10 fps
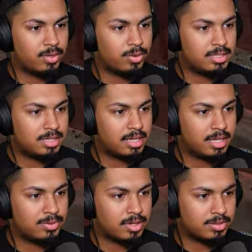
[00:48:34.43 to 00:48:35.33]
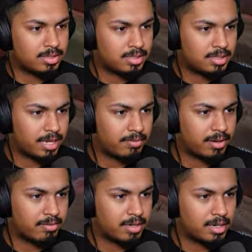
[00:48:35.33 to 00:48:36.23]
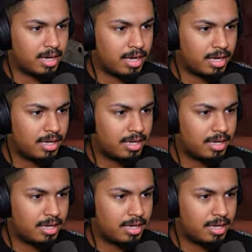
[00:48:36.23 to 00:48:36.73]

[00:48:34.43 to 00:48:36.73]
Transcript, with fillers: anointed. That's why it was taking forever to die.